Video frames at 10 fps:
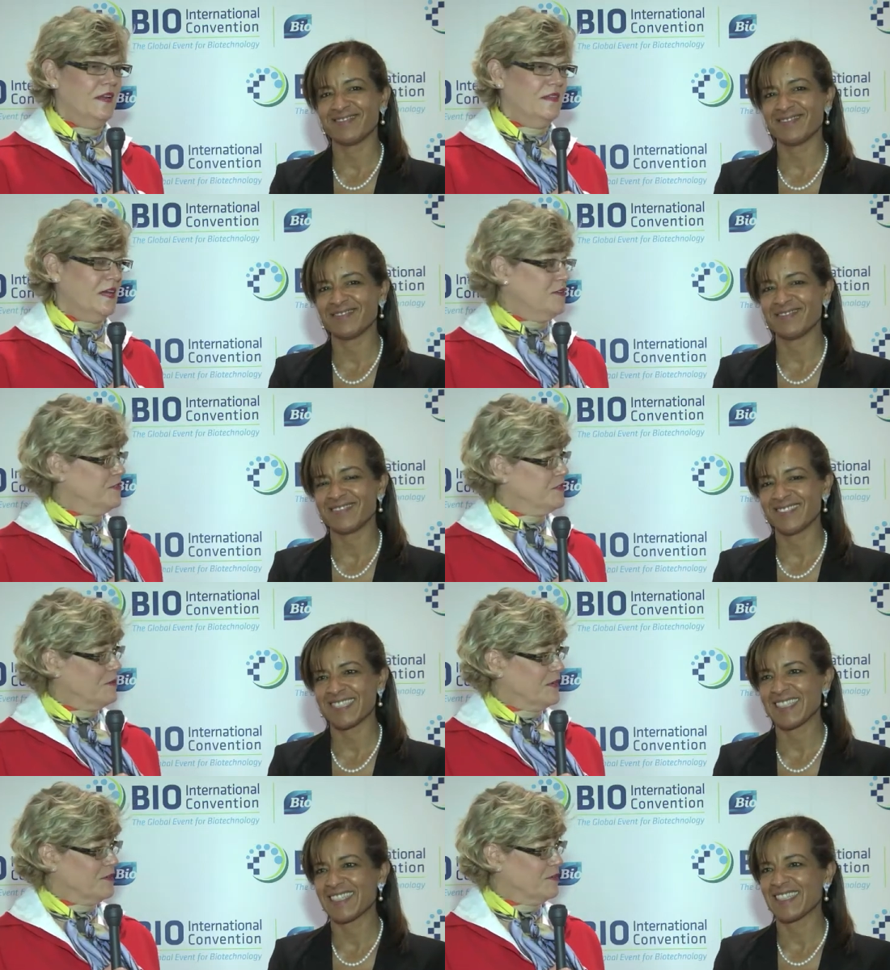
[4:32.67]
Speaker 1: Thank you so
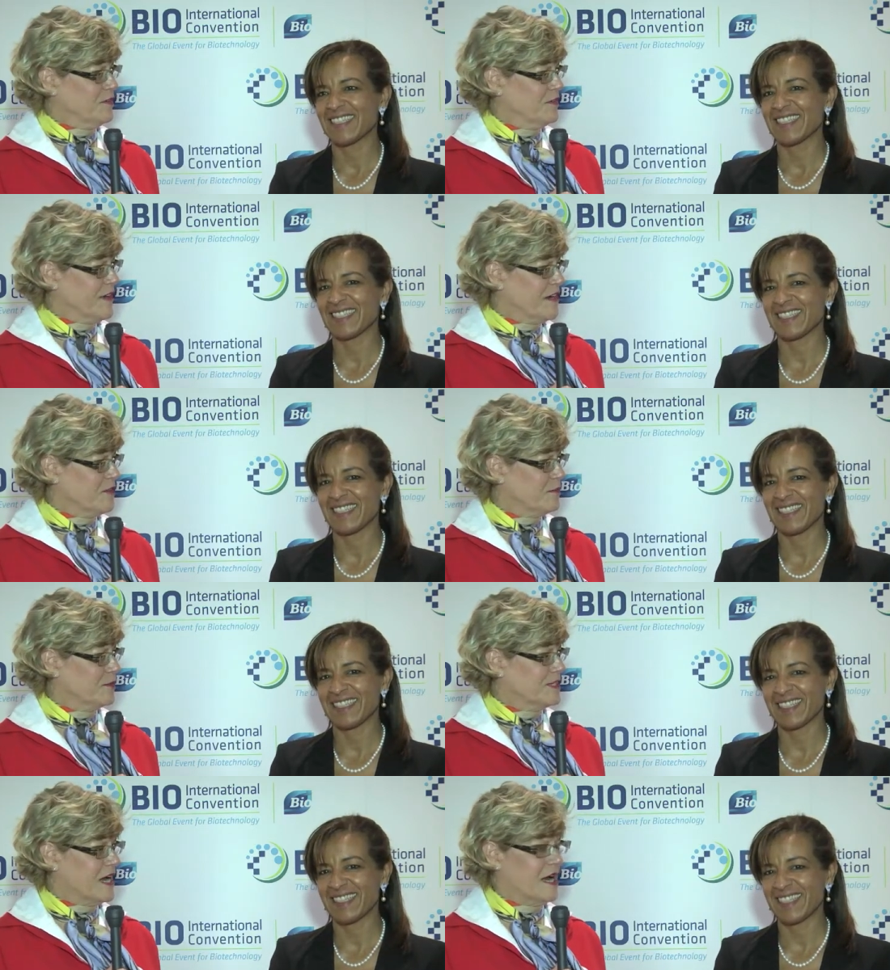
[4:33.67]
much for your valuable
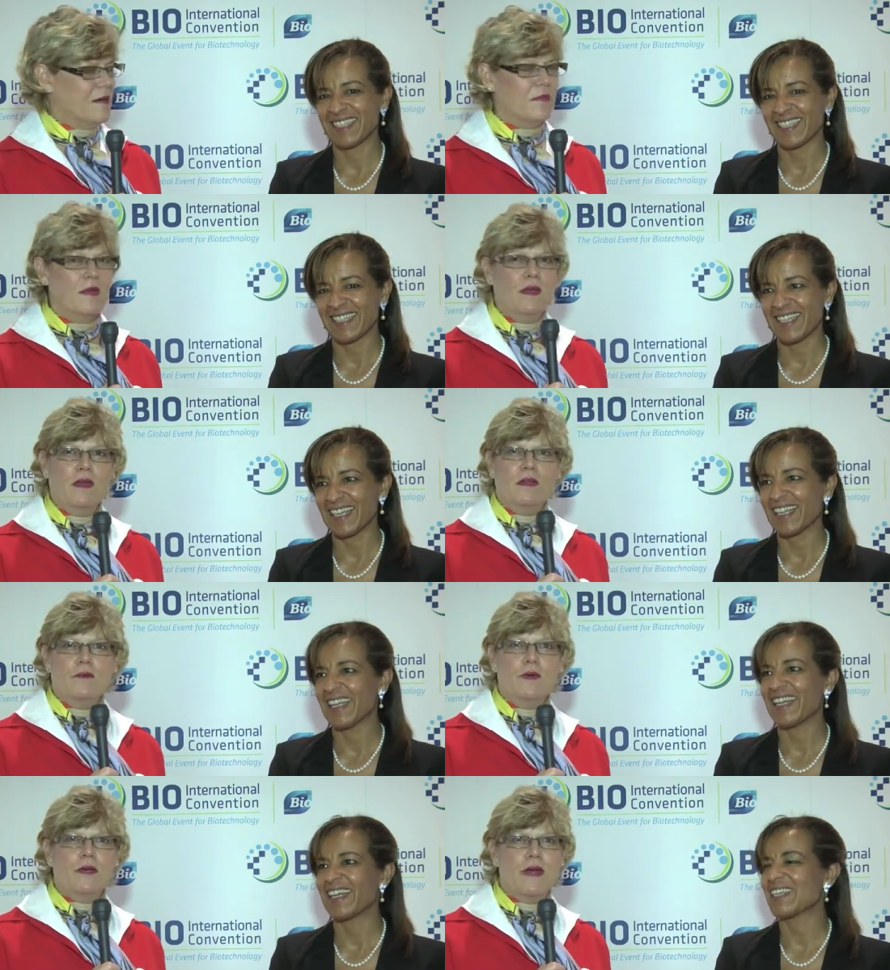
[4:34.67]
time.
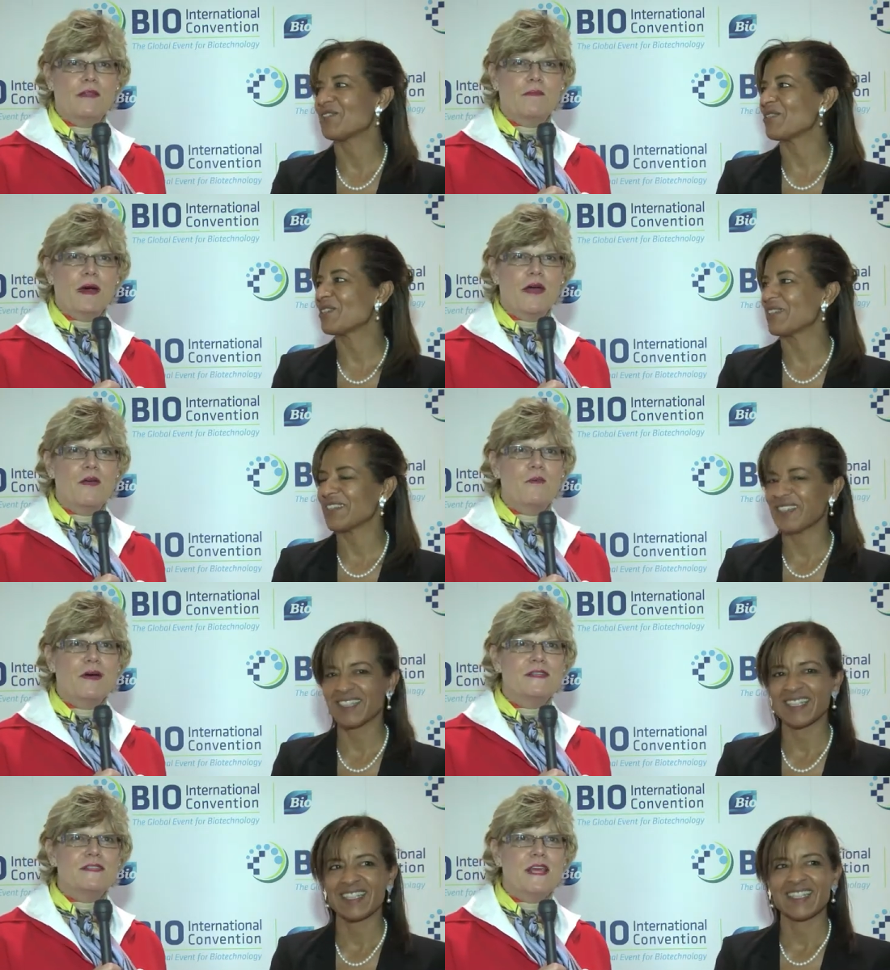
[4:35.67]
We are at the
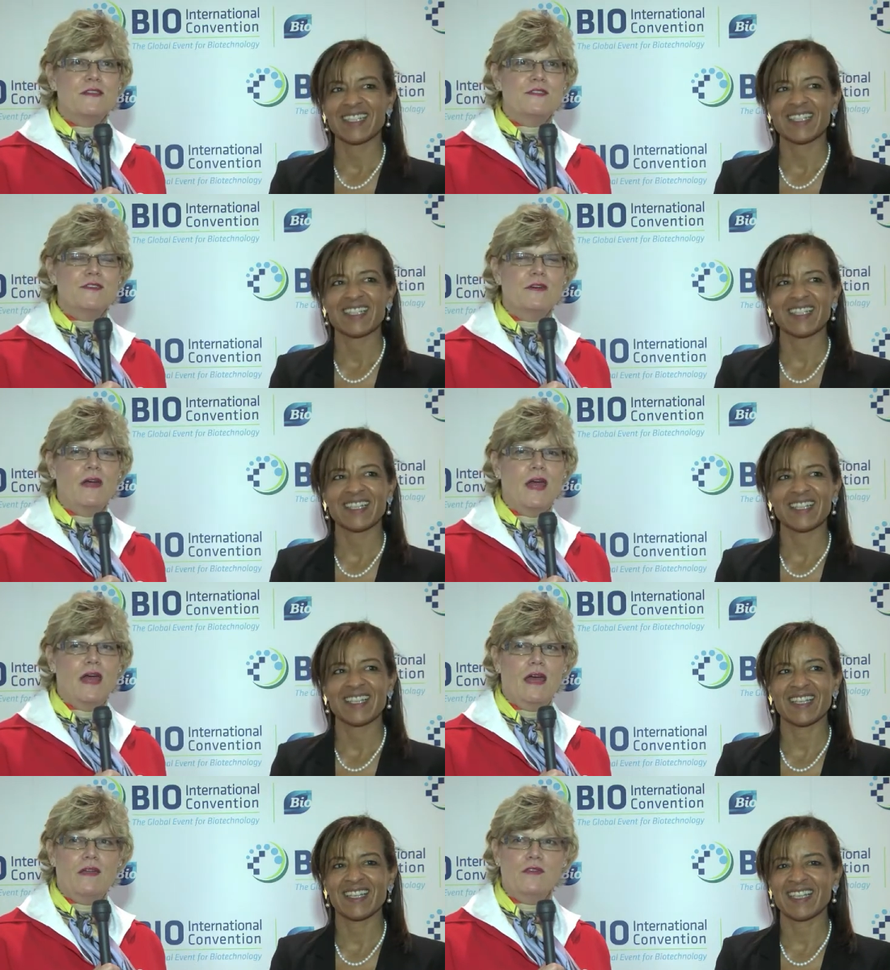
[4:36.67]
BioBuzz Center,
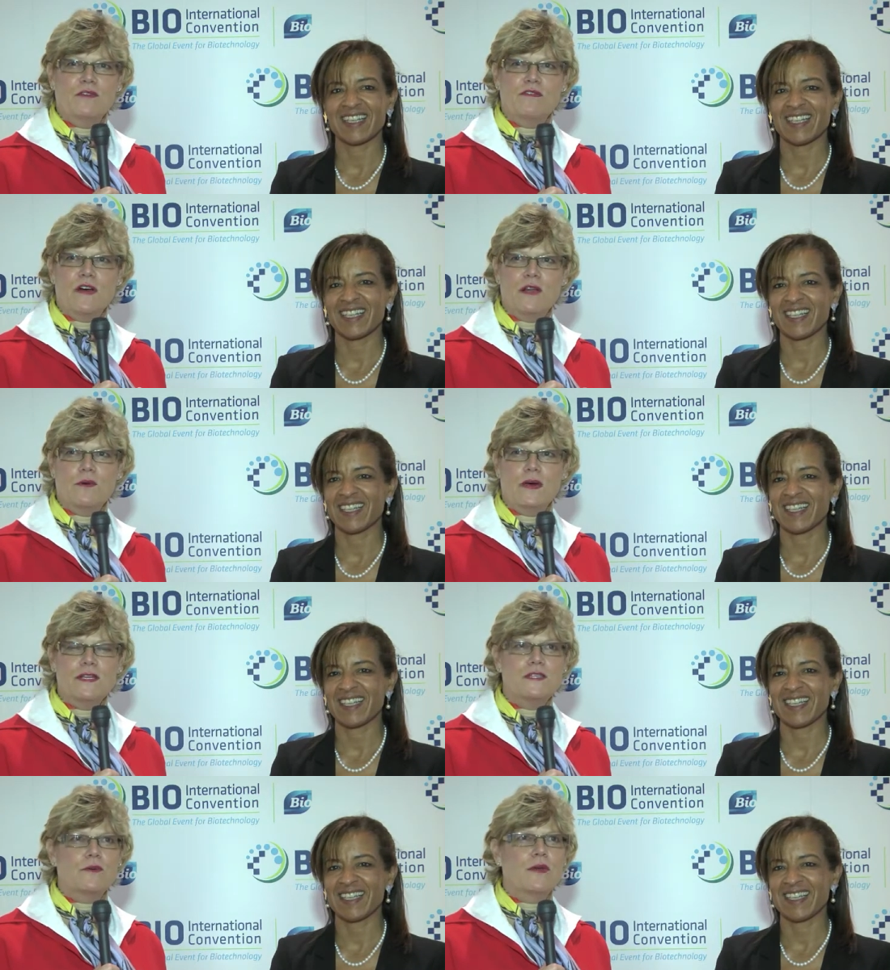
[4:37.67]
and you can follow
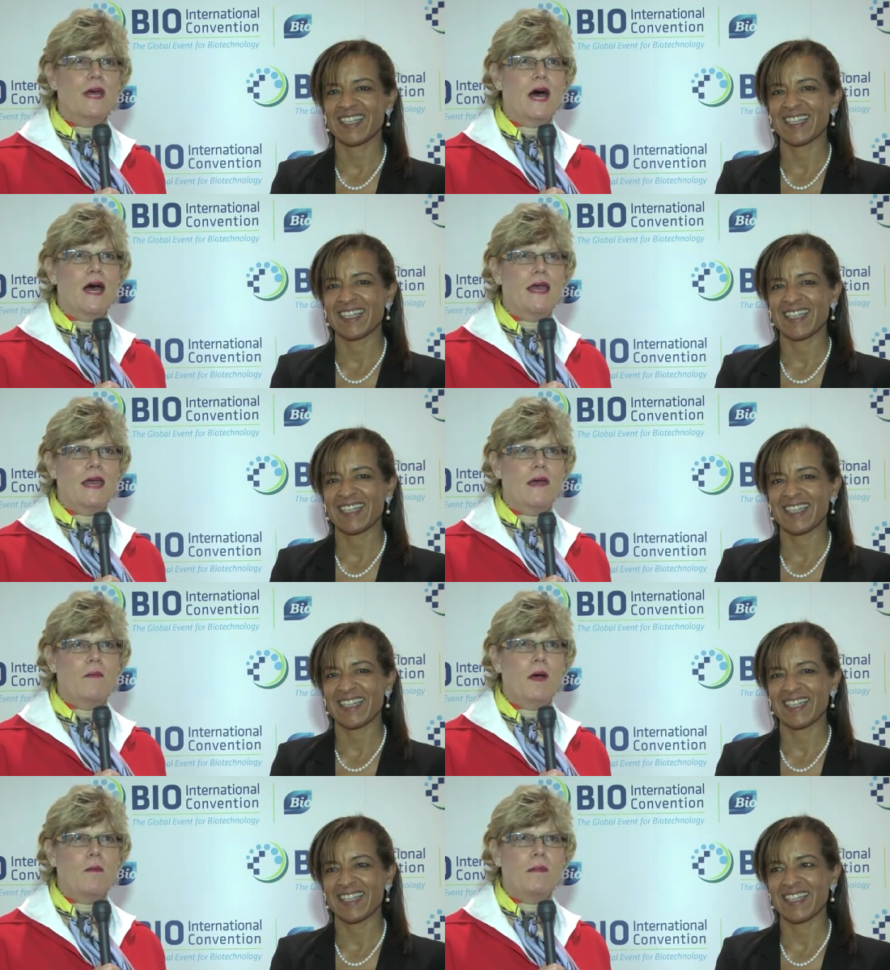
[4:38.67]
us on I Am
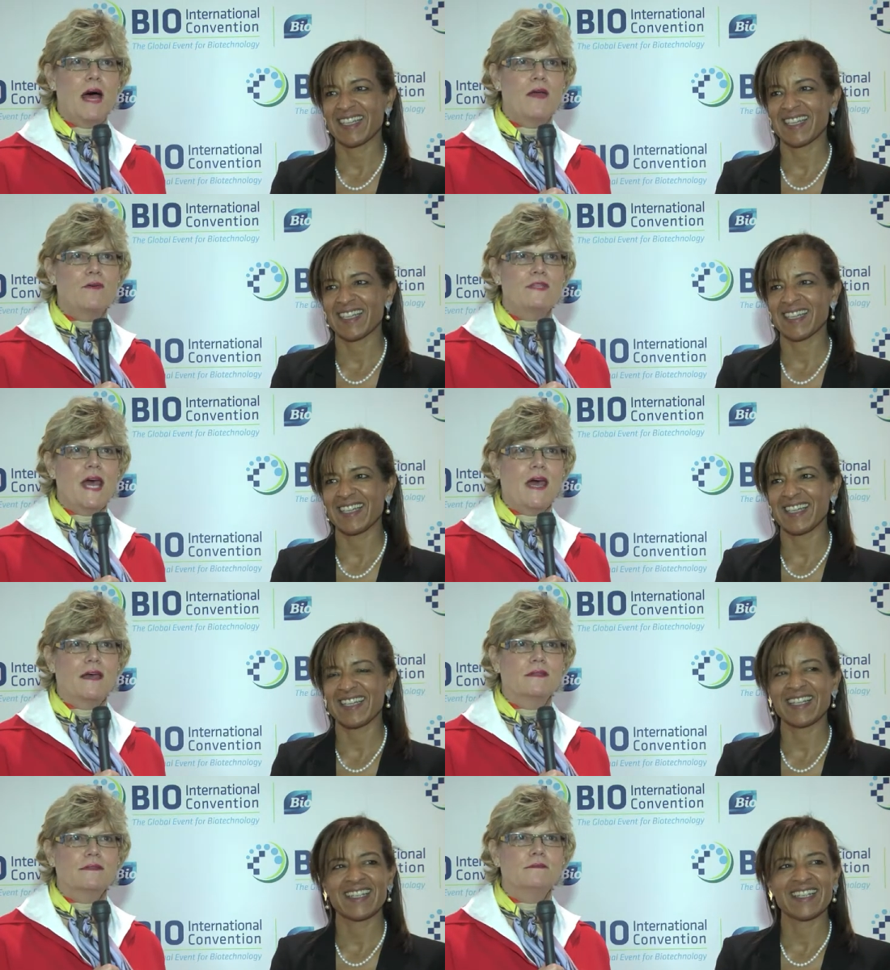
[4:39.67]
Biotech.
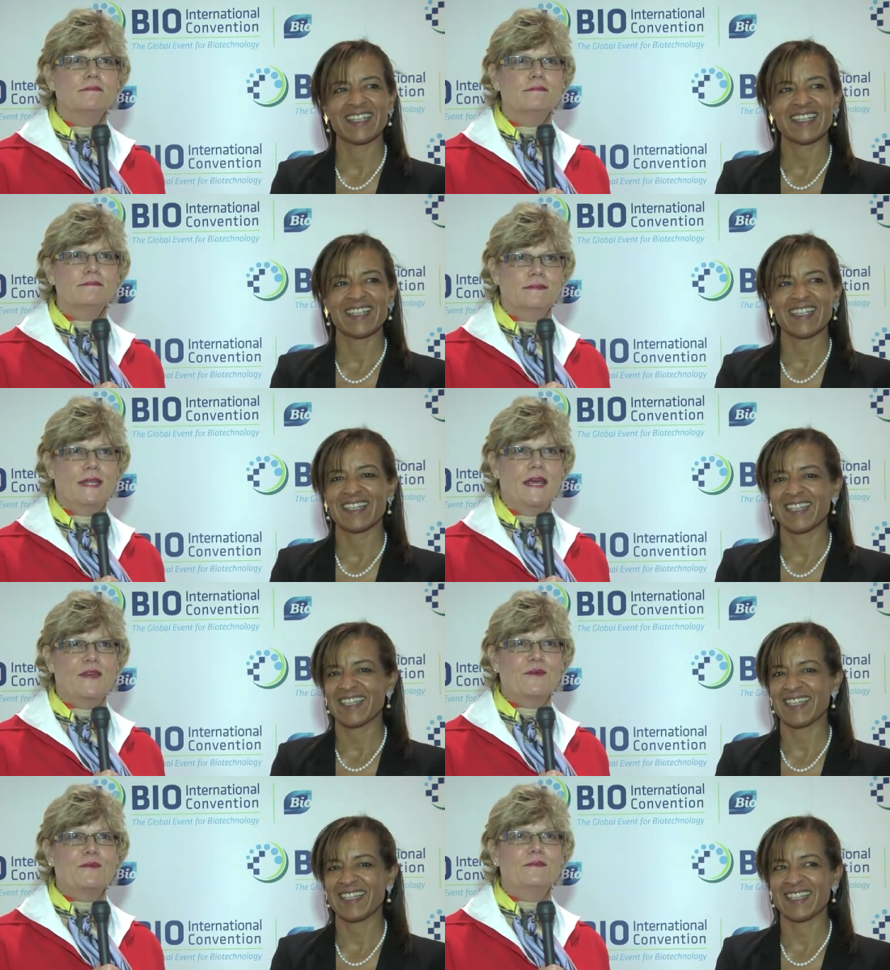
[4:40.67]
Thank
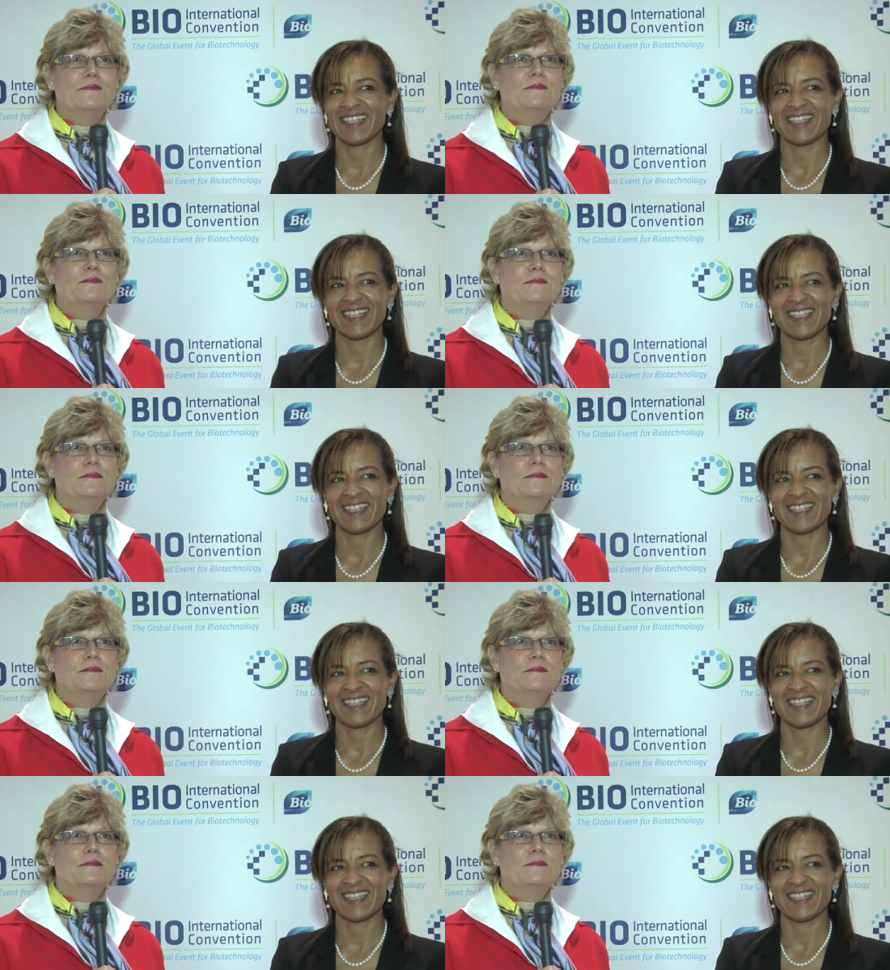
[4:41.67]
you.